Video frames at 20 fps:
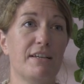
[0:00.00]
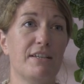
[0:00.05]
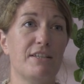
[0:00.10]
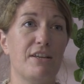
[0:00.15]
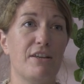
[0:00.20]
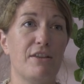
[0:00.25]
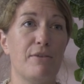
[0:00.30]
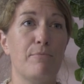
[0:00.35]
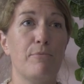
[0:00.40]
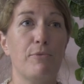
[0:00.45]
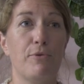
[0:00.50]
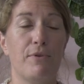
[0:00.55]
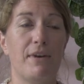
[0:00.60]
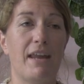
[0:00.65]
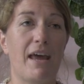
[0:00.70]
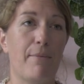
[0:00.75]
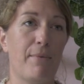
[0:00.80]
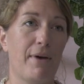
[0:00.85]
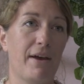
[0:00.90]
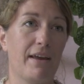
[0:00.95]
So the more
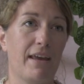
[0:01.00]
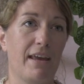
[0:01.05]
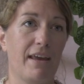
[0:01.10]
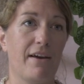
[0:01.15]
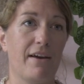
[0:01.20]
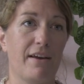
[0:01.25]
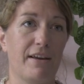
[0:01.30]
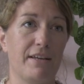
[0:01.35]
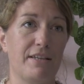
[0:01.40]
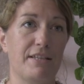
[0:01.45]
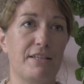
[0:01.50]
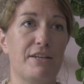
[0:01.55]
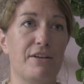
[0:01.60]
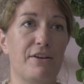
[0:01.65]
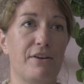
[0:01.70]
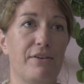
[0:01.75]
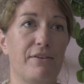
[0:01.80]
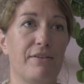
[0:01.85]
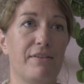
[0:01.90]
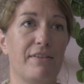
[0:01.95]
networking I can
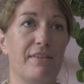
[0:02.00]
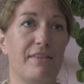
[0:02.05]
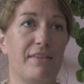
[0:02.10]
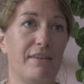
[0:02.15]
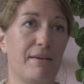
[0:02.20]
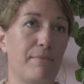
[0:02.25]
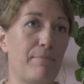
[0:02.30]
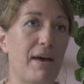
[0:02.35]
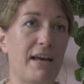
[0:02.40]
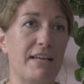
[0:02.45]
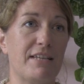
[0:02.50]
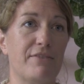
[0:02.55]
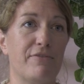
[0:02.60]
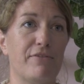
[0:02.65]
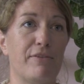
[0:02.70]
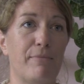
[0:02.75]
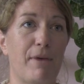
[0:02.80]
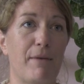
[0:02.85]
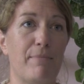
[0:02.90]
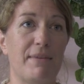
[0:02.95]
do, the better
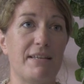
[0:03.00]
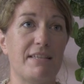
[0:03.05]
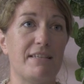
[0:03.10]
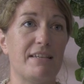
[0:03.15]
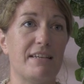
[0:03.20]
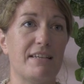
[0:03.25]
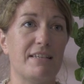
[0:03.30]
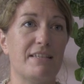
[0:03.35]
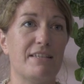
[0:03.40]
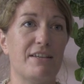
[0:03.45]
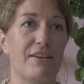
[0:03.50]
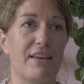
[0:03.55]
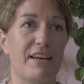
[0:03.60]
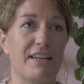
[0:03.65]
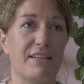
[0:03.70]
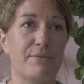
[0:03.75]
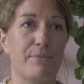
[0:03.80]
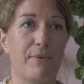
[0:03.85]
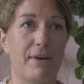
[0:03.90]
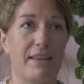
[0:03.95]
for my business. So
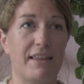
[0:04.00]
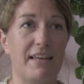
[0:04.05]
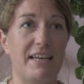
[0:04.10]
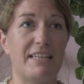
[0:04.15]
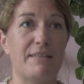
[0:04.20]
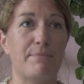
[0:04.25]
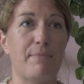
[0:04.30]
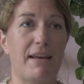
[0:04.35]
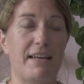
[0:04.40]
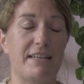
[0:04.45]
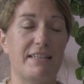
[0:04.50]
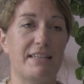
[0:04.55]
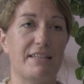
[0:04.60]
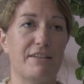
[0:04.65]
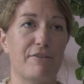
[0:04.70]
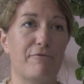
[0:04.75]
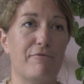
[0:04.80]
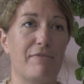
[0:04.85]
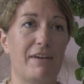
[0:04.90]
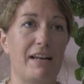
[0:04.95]
that's why these spaces
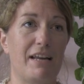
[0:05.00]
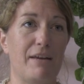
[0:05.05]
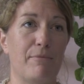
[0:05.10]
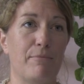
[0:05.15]
are really